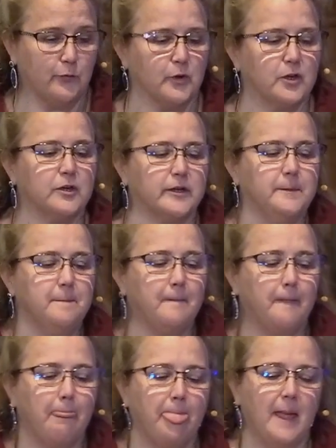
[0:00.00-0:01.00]
were good,
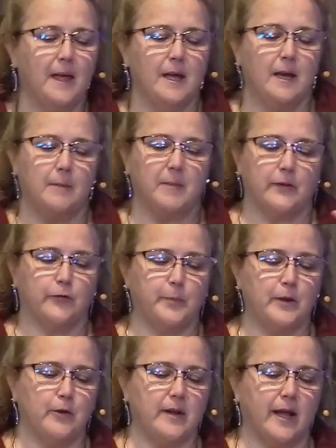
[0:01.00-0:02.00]
my
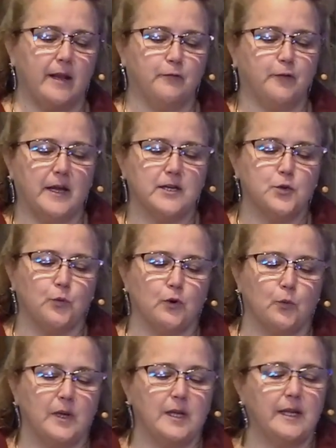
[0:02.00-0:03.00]
spirit and flesh
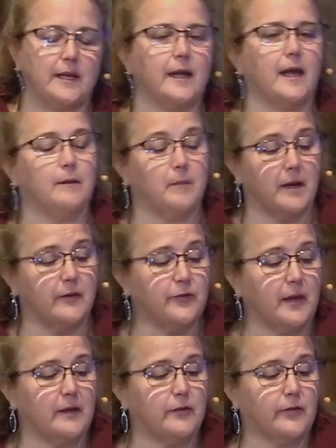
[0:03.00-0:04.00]
were willing, and my
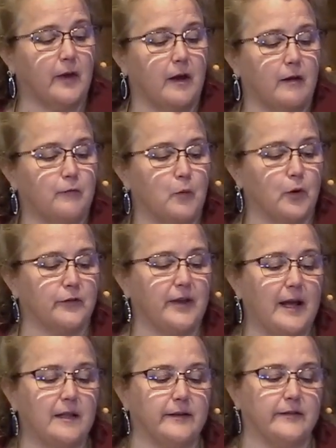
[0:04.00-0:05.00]
sense of
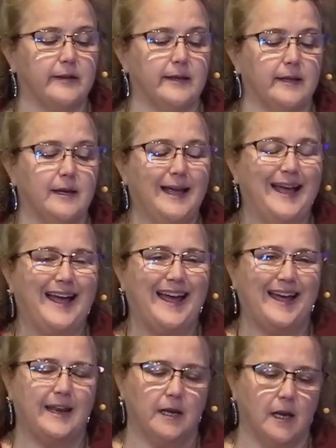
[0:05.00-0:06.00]
mortality
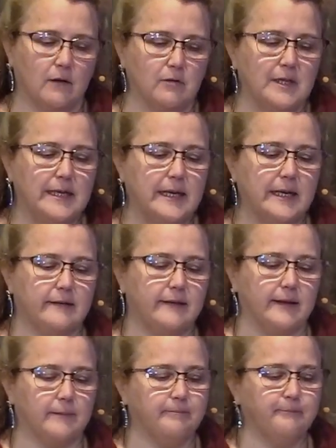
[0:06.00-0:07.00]
had not really kicked
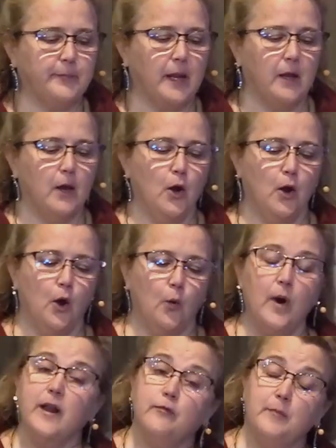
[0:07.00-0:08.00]
in,
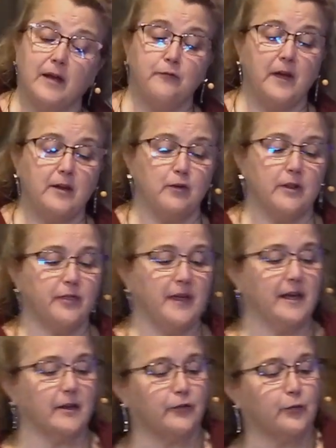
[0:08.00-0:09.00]
one of my favorite
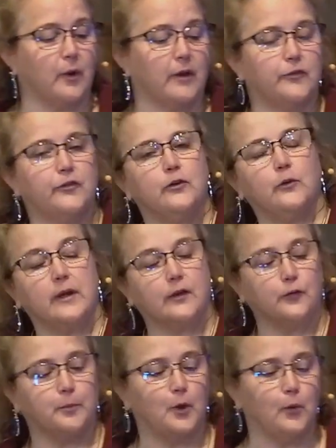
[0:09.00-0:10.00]
things was to
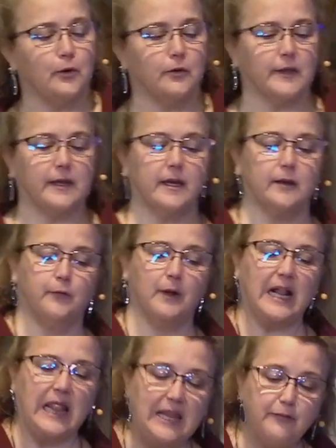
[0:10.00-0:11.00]
explore the
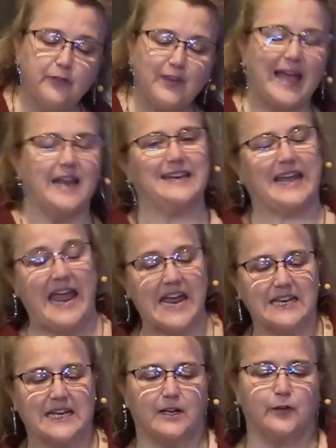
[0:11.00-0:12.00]
cliffs and
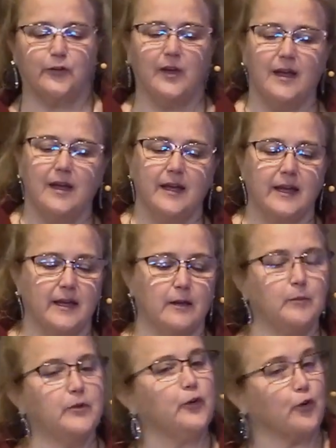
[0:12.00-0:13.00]
canyons
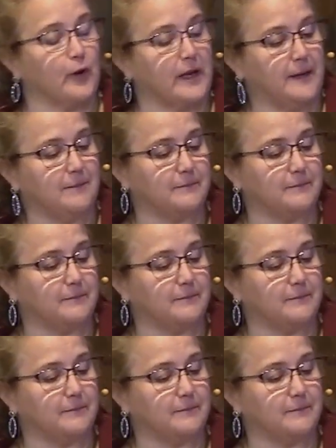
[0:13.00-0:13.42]
in Missouri.